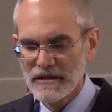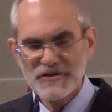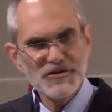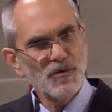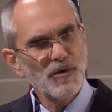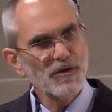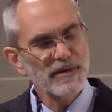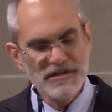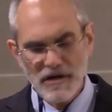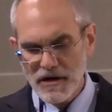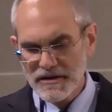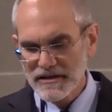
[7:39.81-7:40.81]
And so what are we
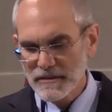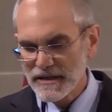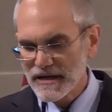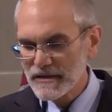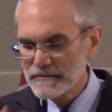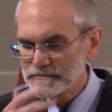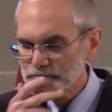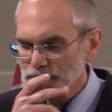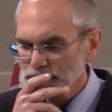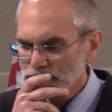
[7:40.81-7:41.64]
talking about?